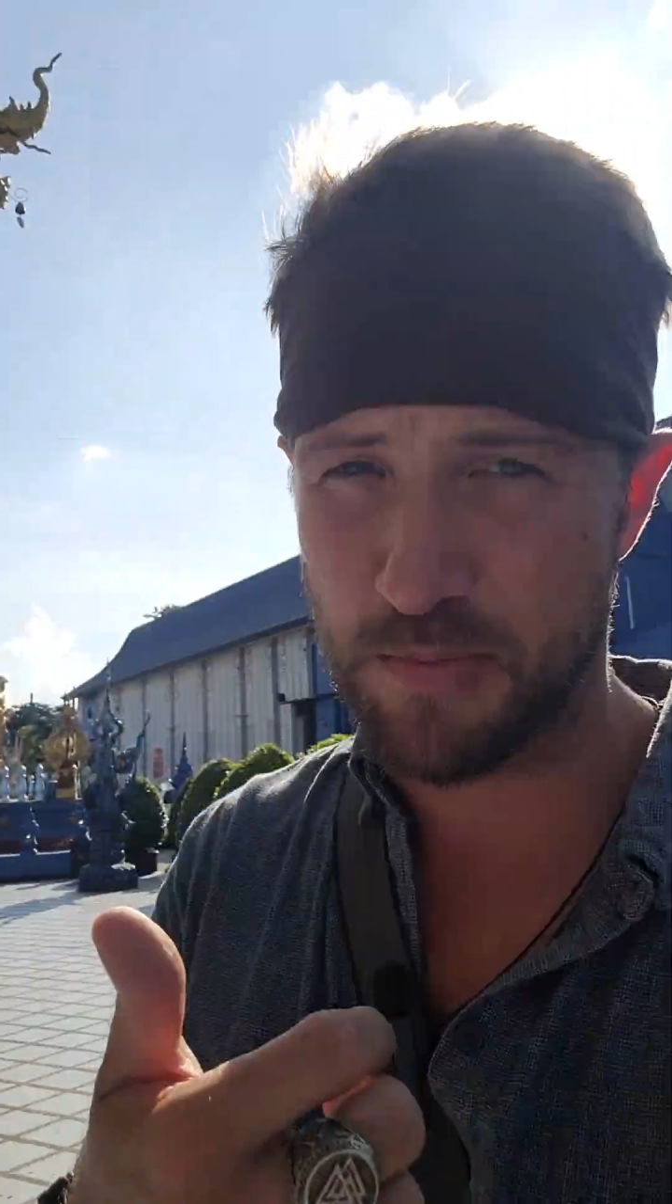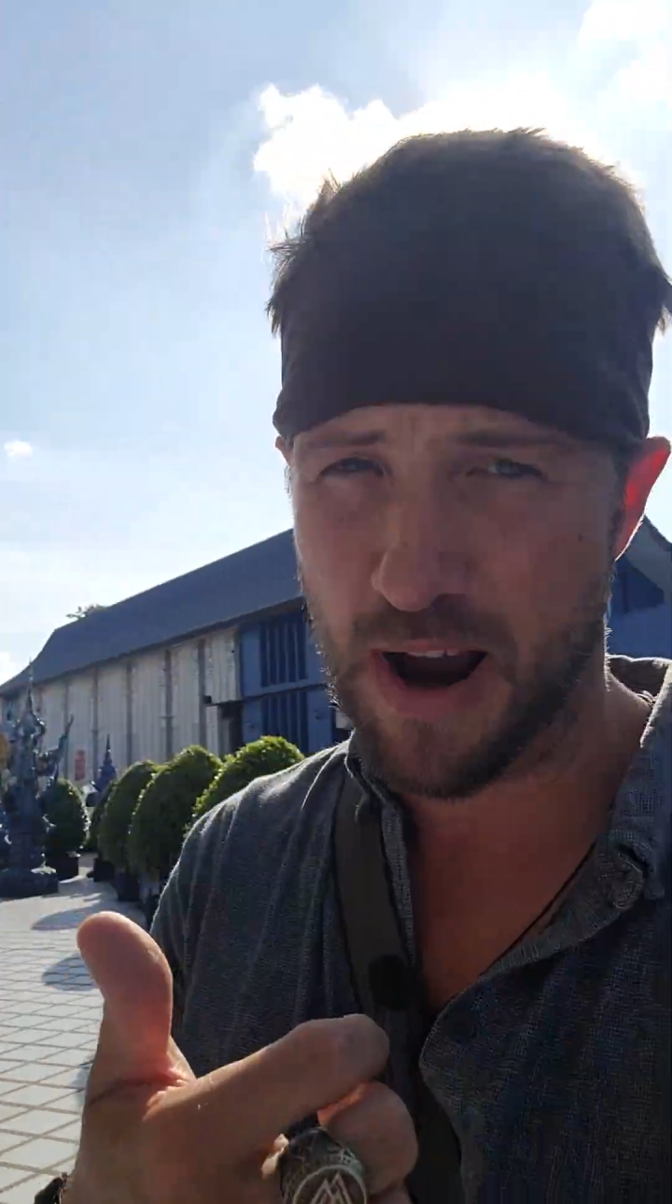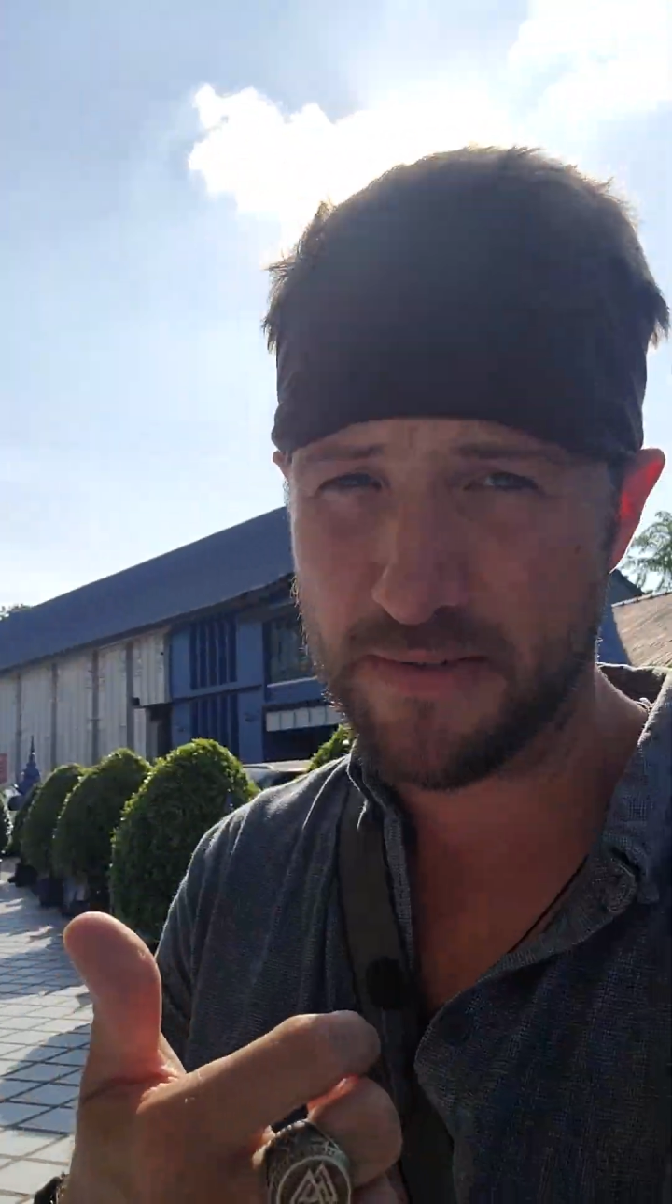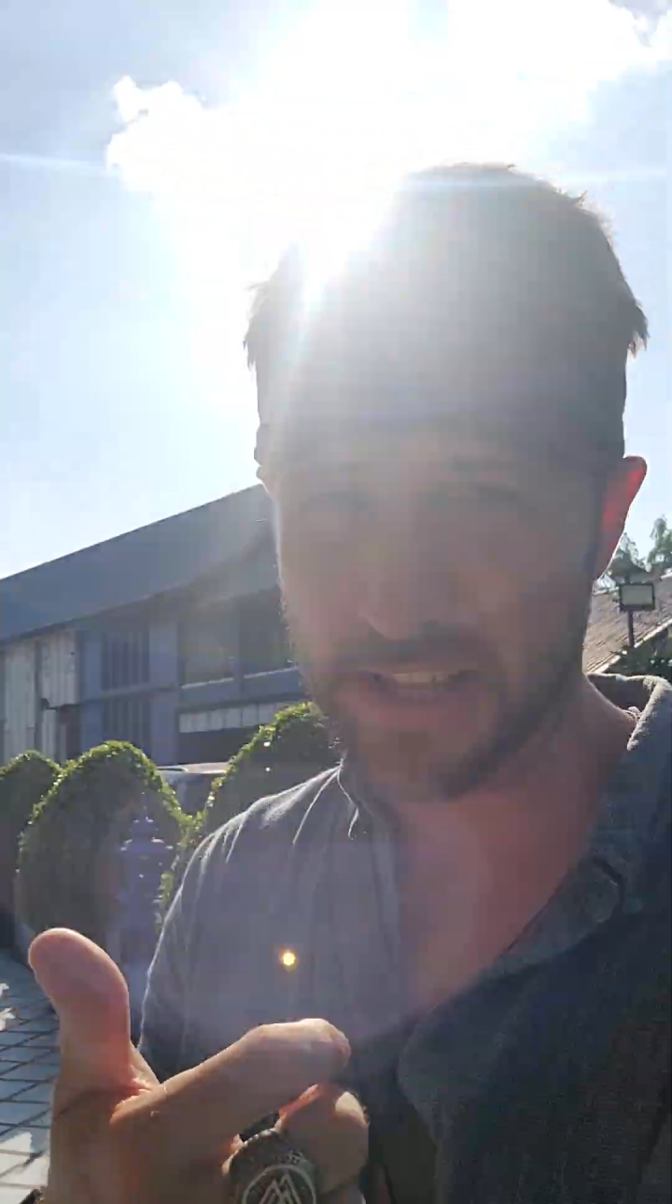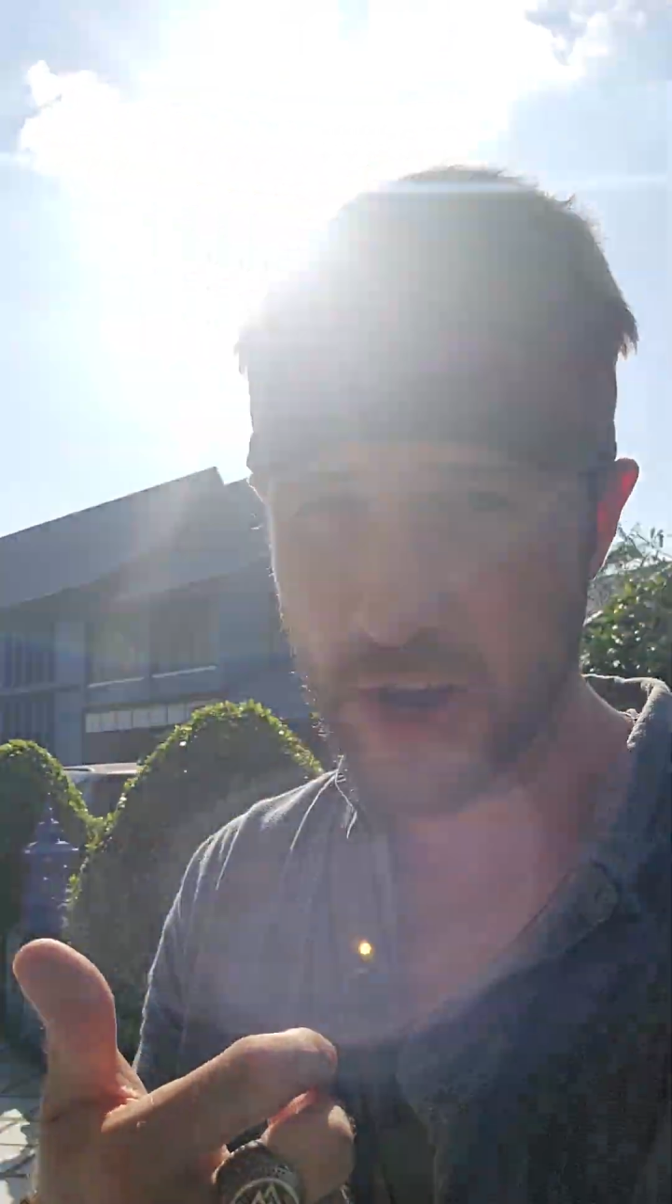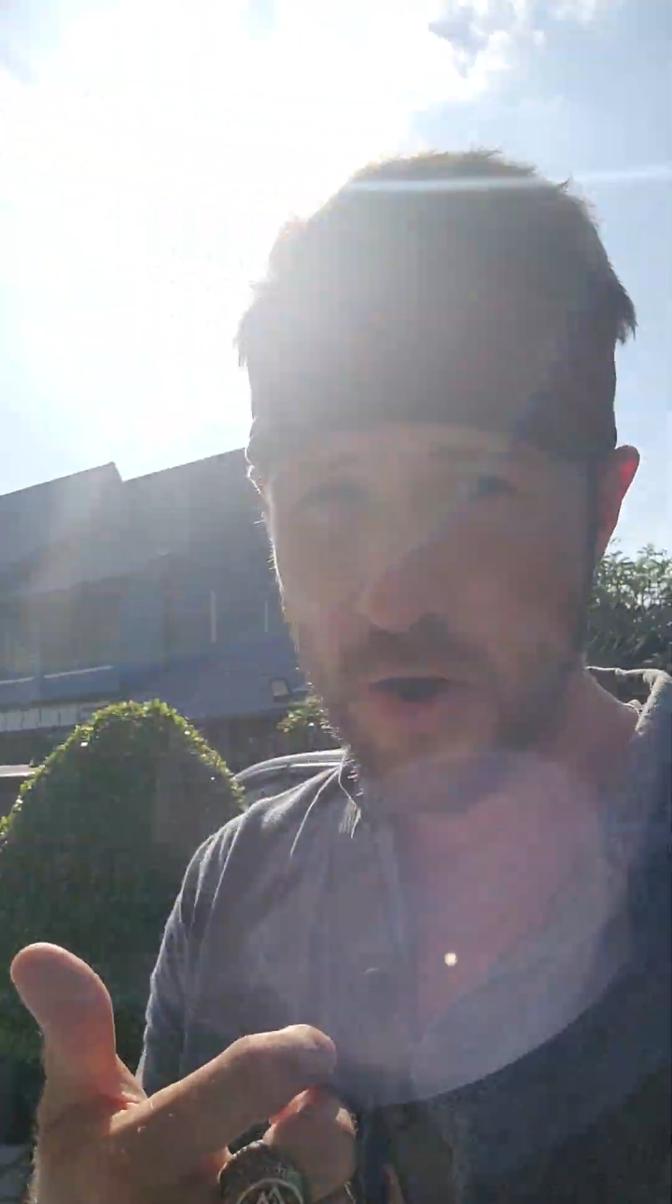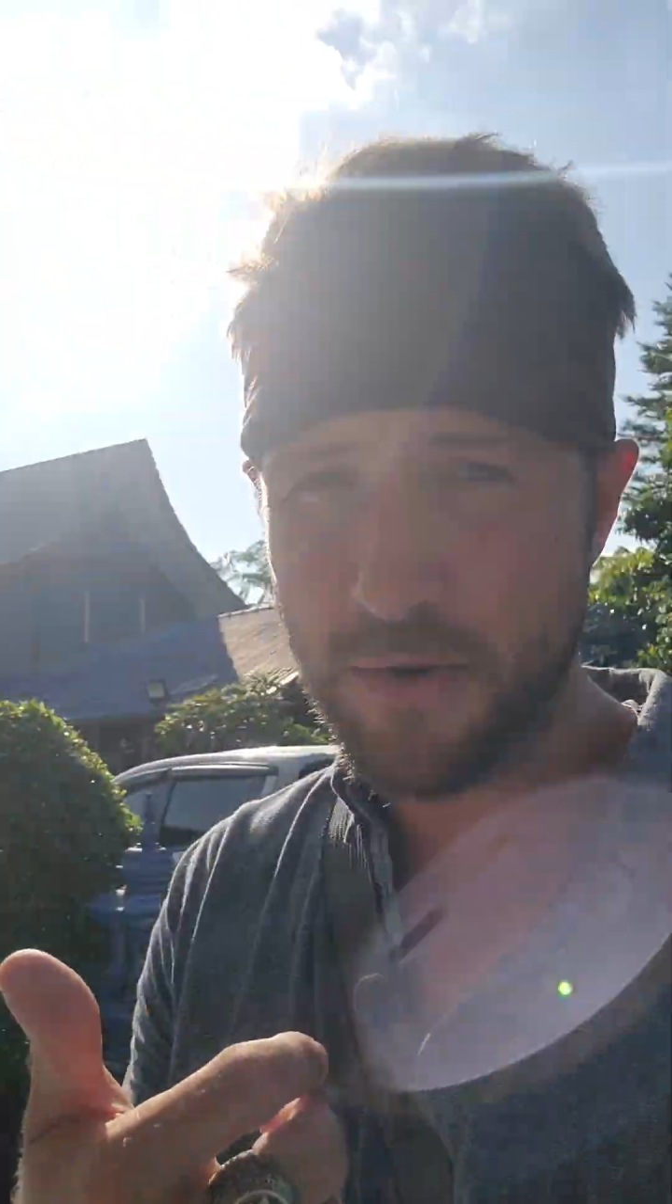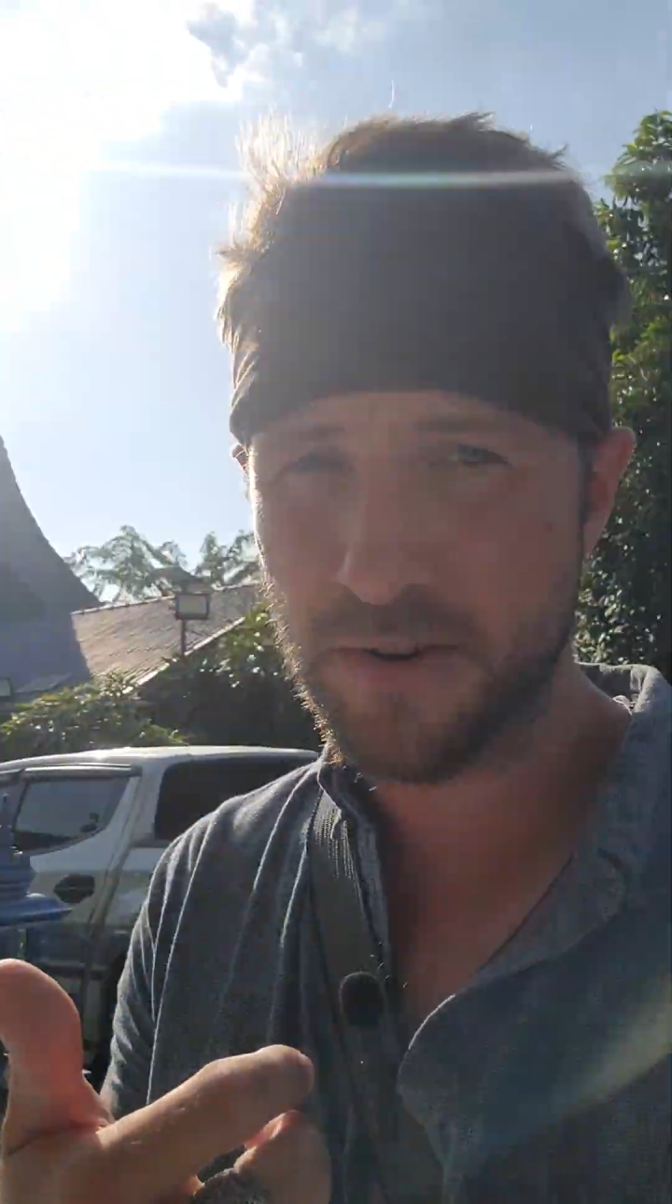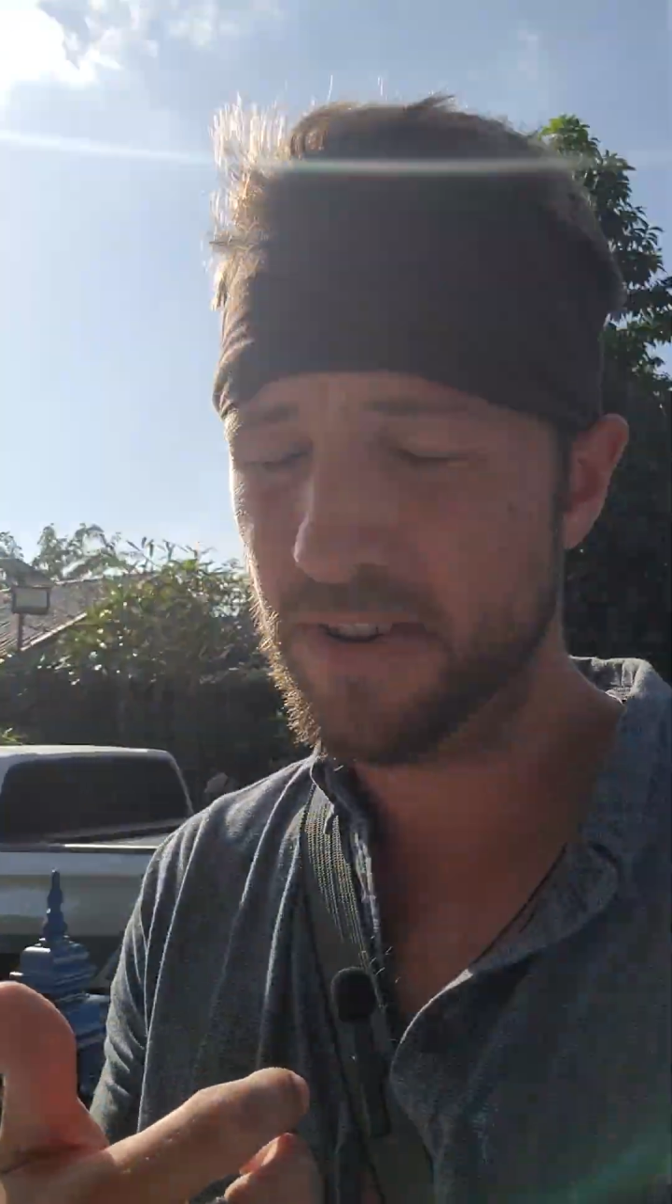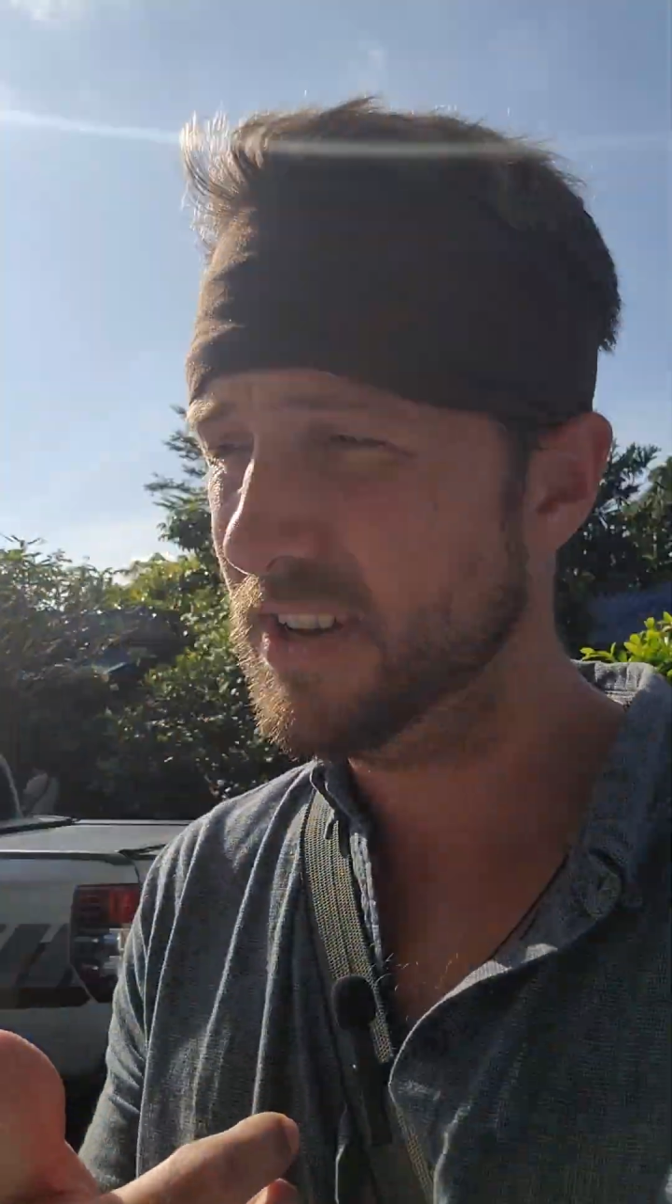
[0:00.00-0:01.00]
privately
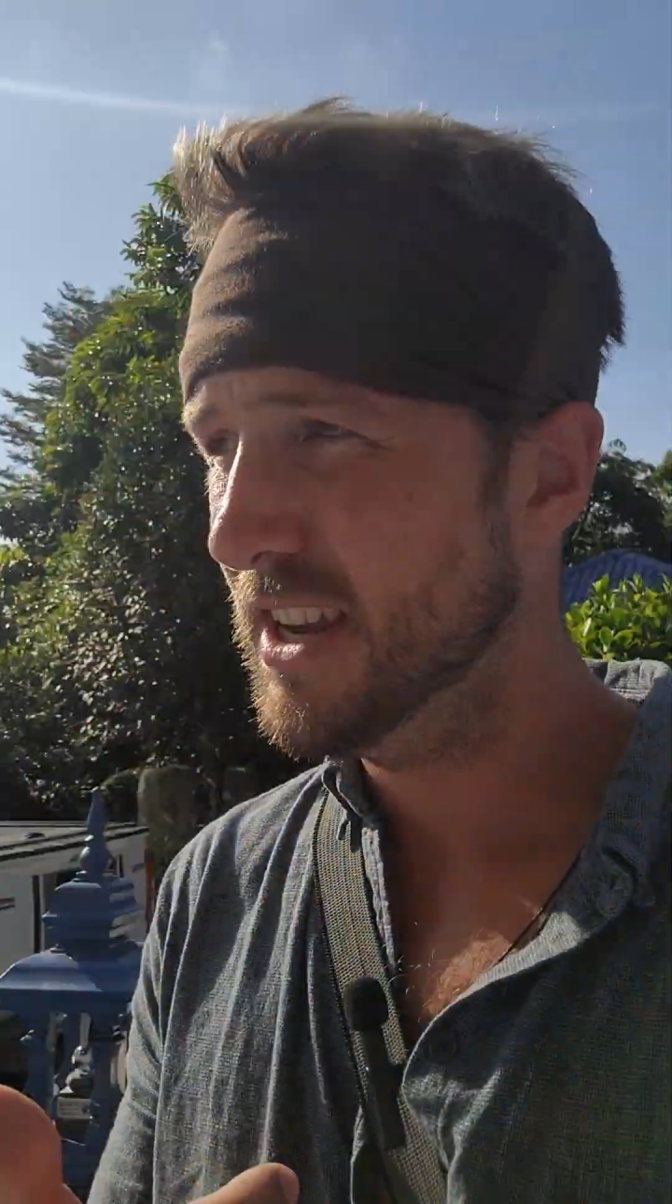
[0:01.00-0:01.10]
owned,